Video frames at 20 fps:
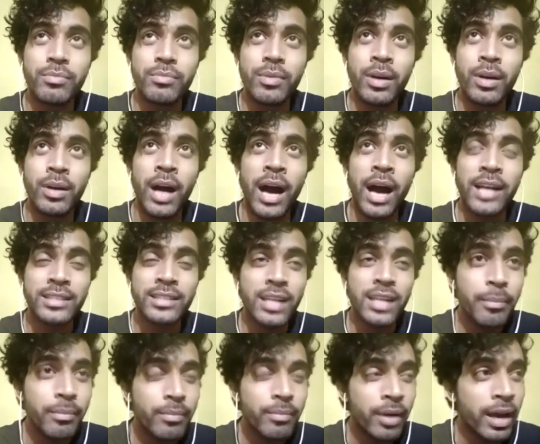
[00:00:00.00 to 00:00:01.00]
uh,
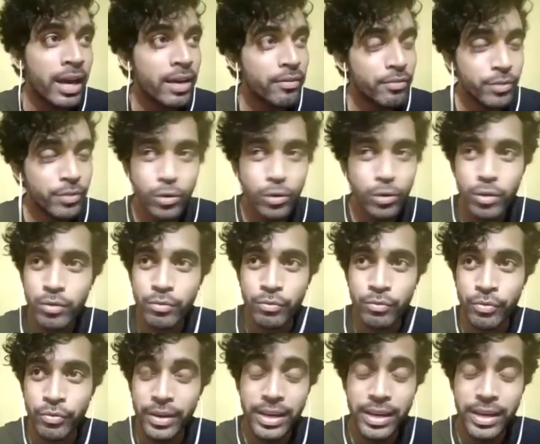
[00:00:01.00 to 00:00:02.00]
Assam have, you know,
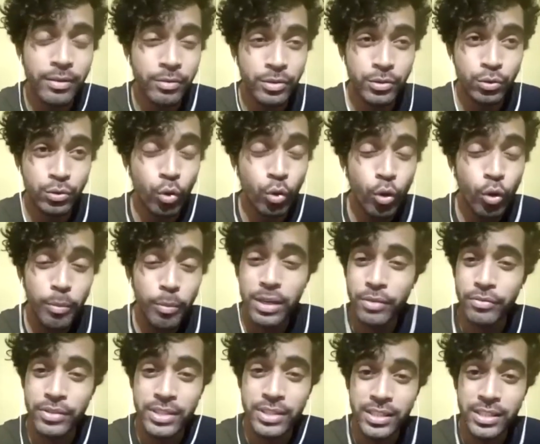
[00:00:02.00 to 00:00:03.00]
so many
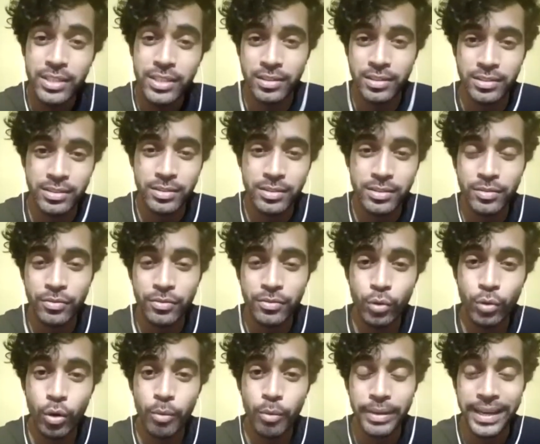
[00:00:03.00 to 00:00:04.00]
visitors
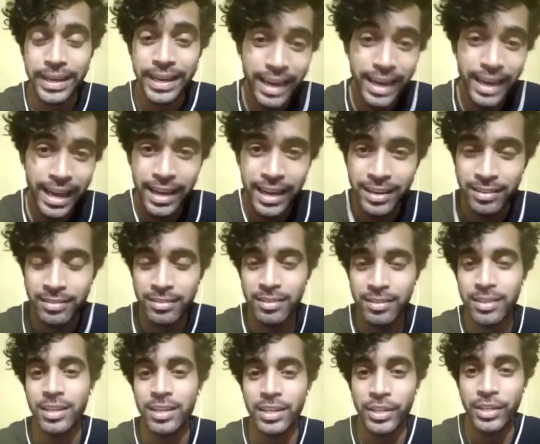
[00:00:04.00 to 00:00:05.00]
from England,
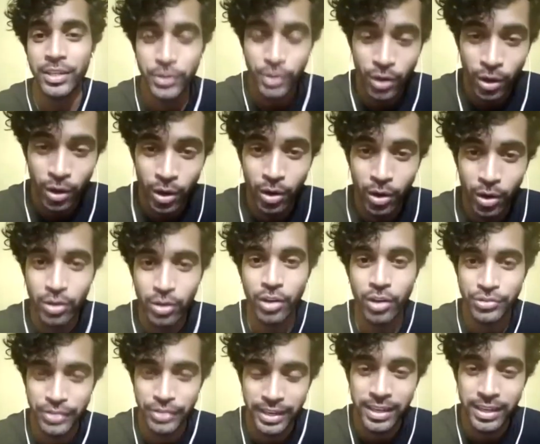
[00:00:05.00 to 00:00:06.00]
New York,
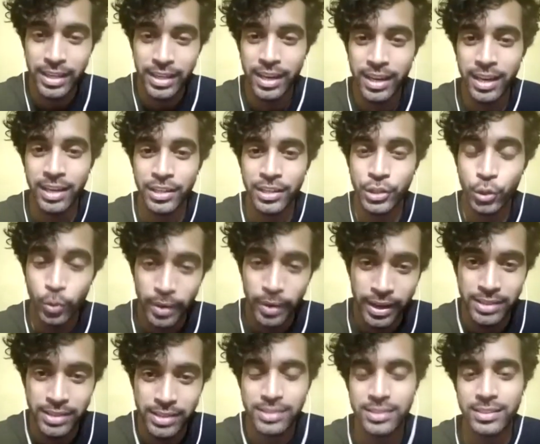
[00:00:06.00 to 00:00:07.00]
Australia, U
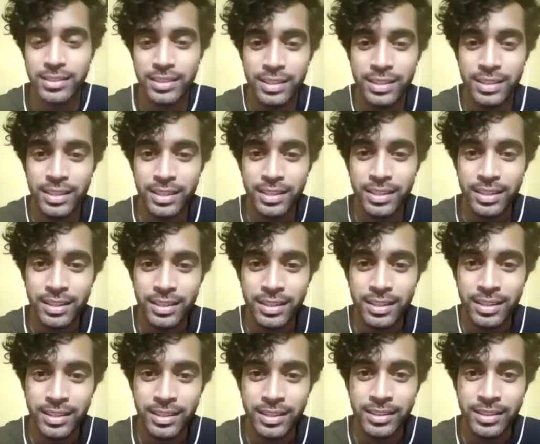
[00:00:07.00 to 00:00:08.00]
S.
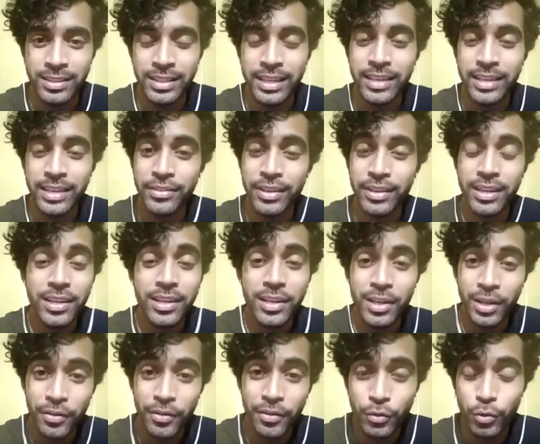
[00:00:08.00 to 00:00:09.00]
They really
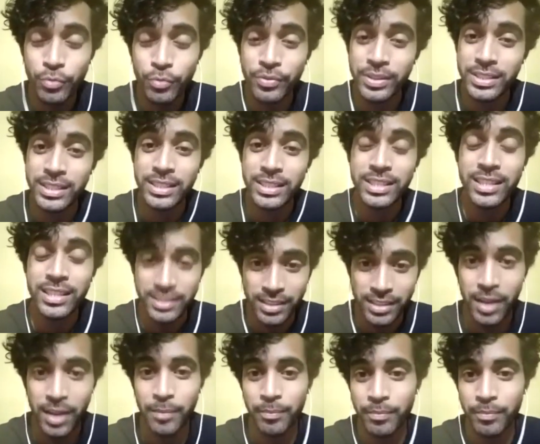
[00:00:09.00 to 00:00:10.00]
love to visit in Assam.